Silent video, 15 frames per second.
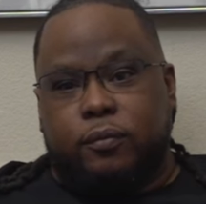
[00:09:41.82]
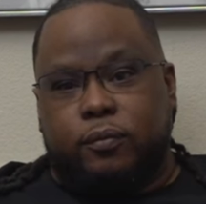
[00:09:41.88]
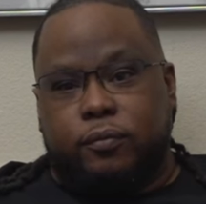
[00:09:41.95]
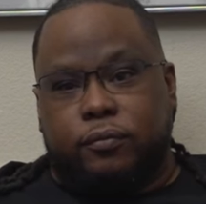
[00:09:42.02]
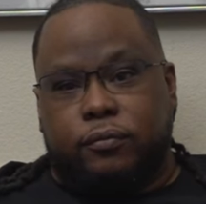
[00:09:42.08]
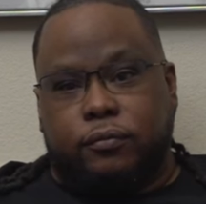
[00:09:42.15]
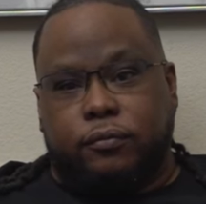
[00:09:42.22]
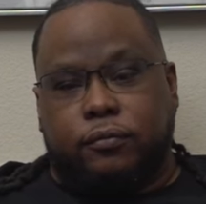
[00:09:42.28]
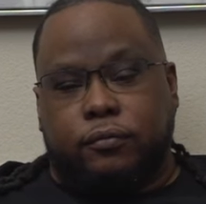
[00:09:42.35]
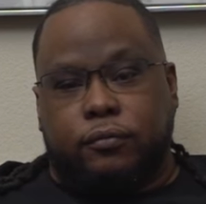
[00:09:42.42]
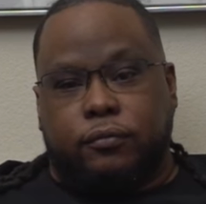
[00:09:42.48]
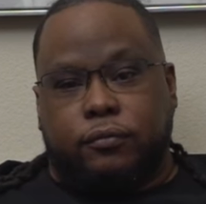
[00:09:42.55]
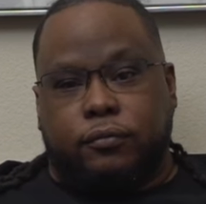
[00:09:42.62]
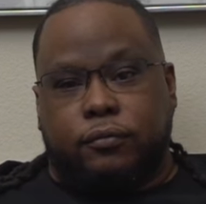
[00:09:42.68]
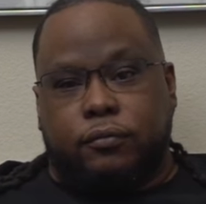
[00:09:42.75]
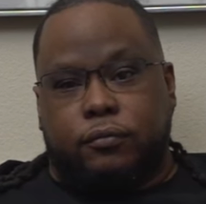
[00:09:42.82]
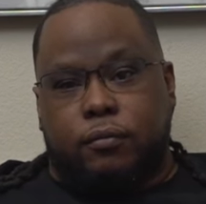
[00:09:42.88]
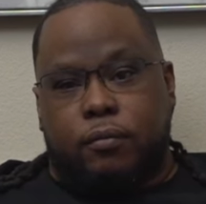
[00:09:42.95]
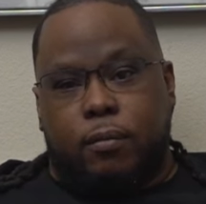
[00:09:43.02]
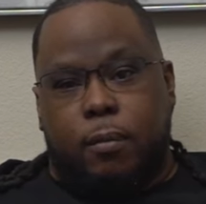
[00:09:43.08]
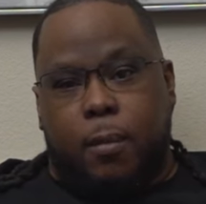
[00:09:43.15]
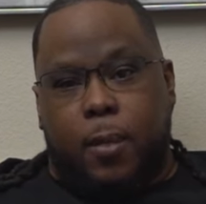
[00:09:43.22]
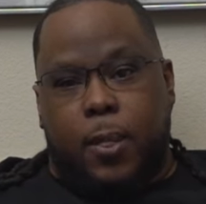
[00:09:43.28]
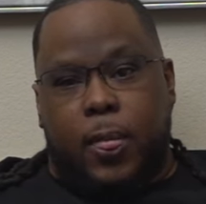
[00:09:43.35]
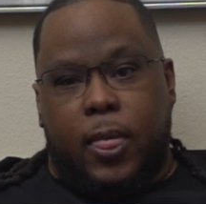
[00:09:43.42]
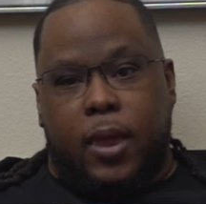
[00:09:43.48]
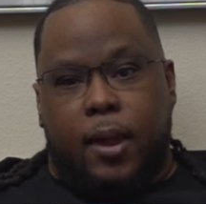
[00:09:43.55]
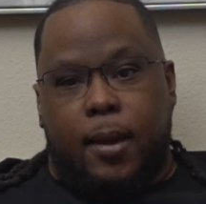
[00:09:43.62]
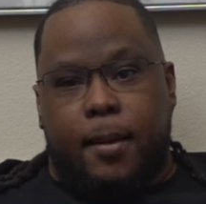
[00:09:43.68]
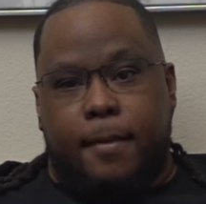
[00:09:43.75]
Yeah, yeah. But
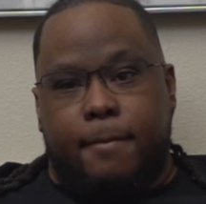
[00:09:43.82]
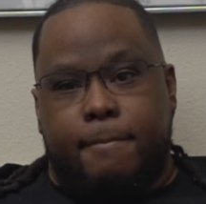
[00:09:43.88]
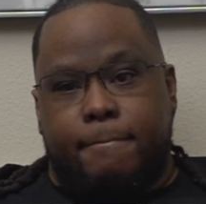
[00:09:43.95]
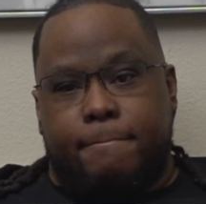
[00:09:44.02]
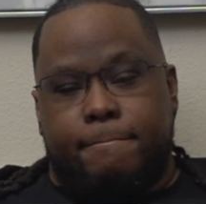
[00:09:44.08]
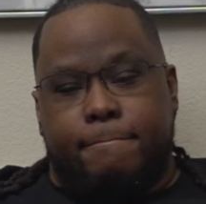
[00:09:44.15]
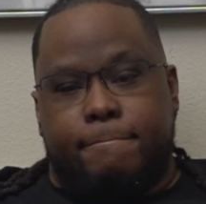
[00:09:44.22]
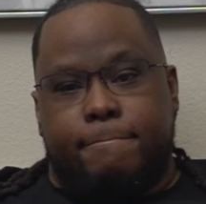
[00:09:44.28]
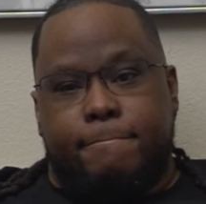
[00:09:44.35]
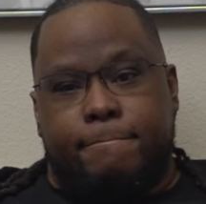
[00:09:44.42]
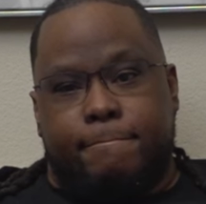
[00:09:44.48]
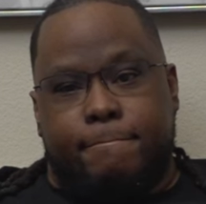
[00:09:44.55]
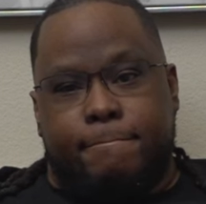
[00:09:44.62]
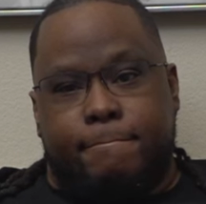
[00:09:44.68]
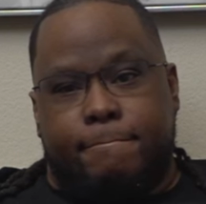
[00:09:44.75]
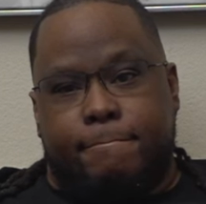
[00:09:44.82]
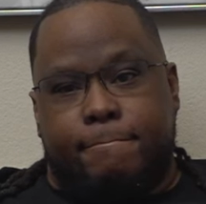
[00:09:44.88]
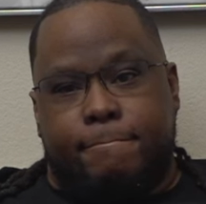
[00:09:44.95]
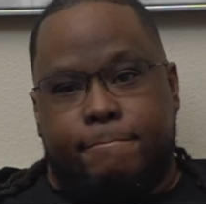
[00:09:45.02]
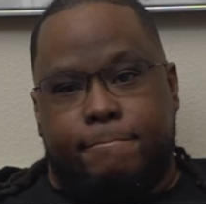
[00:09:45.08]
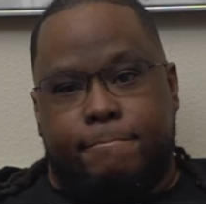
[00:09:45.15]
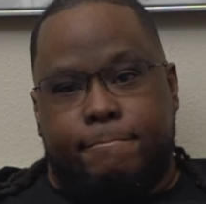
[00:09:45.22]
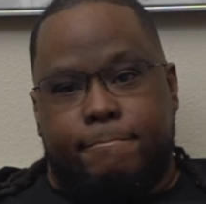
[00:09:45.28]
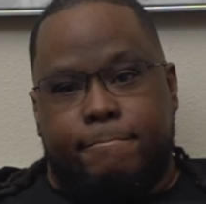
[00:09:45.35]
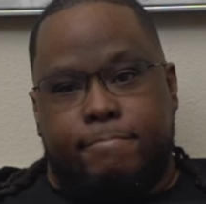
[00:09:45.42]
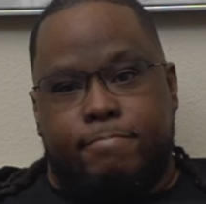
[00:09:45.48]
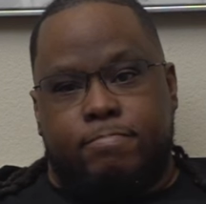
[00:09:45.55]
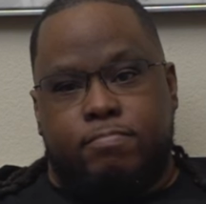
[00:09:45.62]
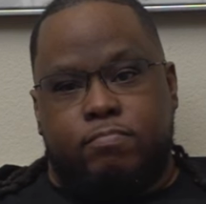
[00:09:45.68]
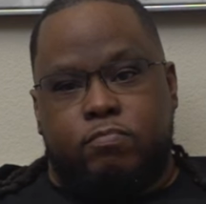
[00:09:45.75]
um, so so
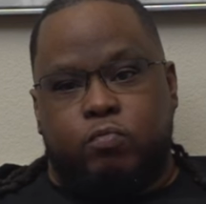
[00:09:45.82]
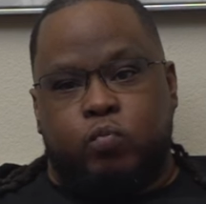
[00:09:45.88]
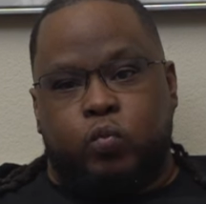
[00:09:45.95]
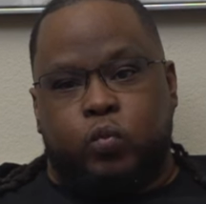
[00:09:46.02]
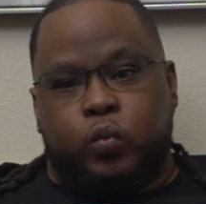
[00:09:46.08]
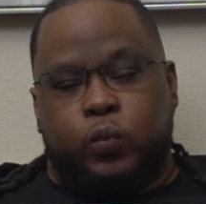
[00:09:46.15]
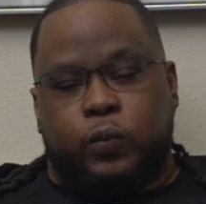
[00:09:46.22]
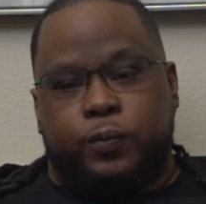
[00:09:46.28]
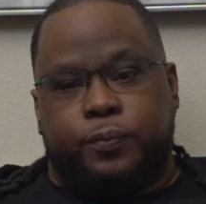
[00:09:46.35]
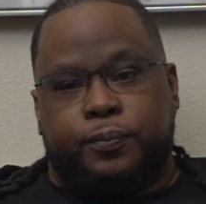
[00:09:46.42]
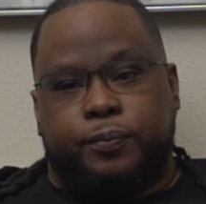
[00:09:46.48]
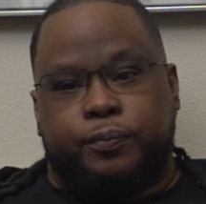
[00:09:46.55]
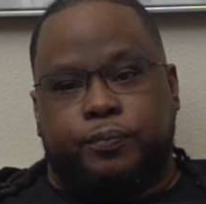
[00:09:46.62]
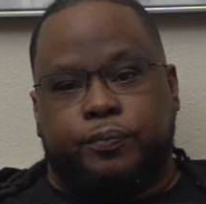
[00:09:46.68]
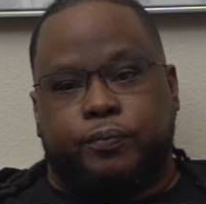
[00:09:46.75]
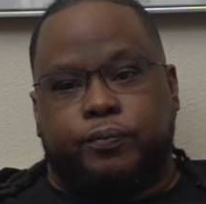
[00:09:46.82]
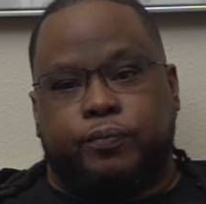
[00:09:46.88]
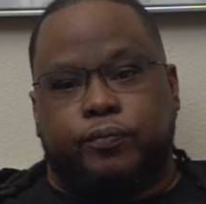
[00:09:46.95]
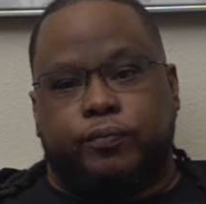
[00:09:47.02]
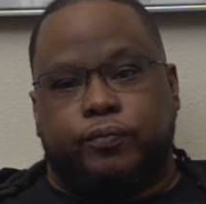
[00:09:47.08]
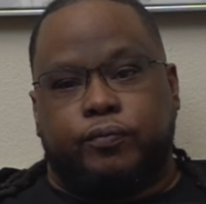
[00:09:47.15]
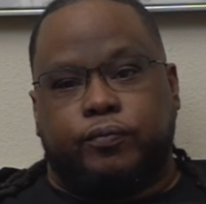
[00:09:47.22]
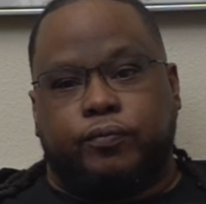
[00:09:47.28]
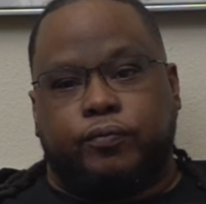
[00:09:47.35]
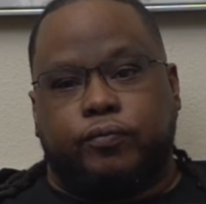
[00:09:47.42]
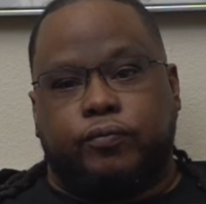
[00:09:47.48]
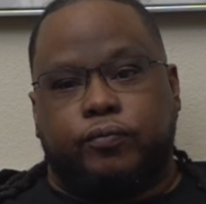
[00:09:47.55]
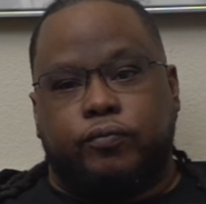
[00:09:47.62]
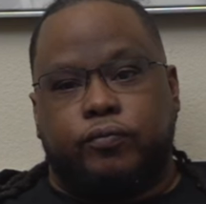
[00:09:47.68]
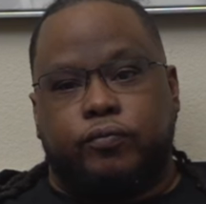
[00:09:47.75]
back to that. So what
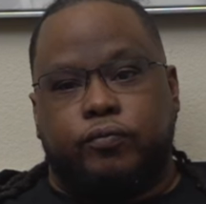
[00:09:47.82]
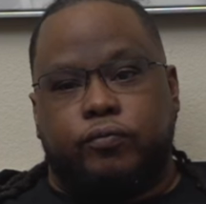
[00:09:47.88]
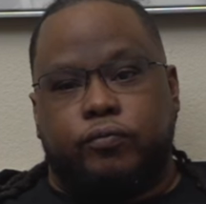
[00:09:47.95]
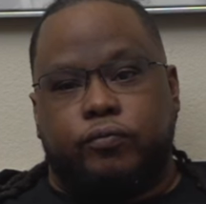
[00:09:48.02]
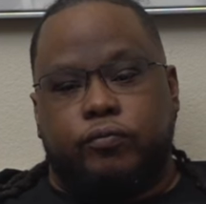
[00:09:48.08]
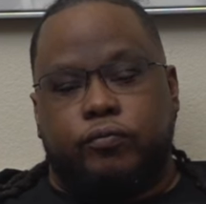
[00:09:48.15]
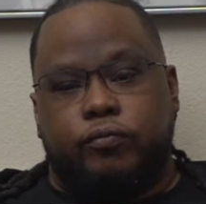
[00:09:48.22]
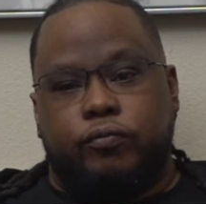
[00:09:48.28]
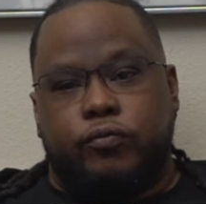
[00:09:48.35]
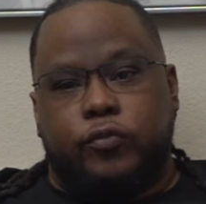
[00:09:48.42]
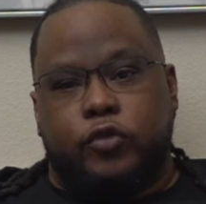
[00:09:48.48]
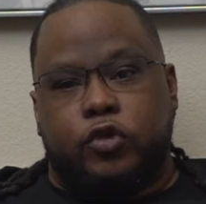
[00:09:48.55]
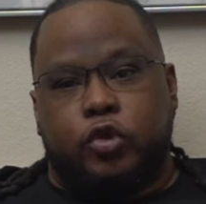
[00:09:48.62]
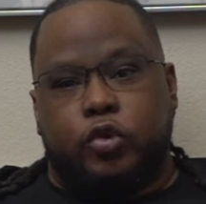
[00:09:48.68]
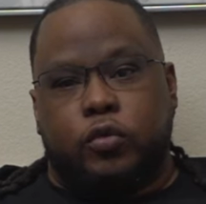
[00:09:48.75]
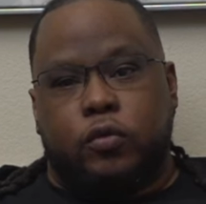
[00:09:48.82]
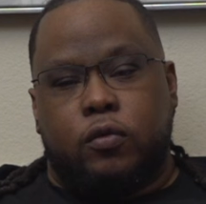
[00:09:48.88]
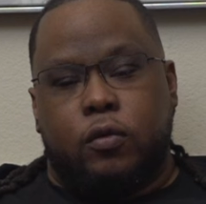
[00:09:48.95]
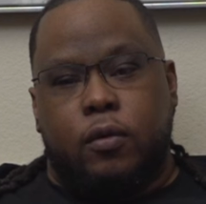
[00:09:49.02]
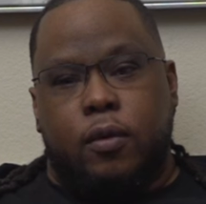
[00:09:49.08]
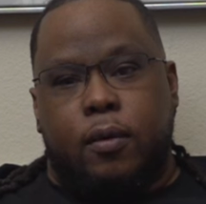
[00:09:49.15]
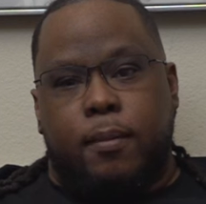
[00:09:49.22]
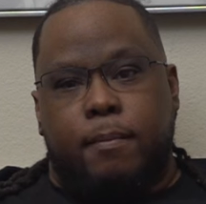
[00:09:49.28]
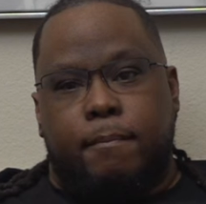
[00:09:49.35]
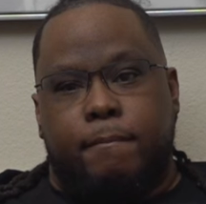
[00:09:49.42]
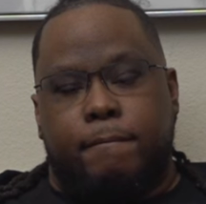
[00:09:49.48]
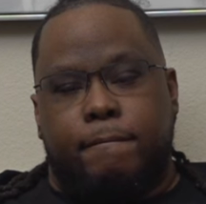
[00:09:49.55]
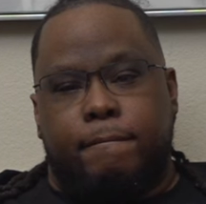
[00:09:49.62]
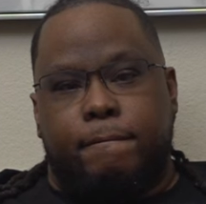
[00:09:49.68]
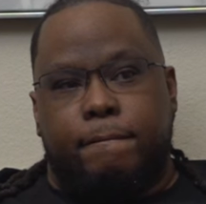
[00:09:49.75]
promoters did you look up to at the
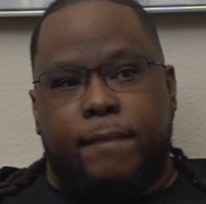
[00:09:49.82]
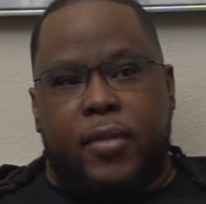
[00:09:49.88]
time?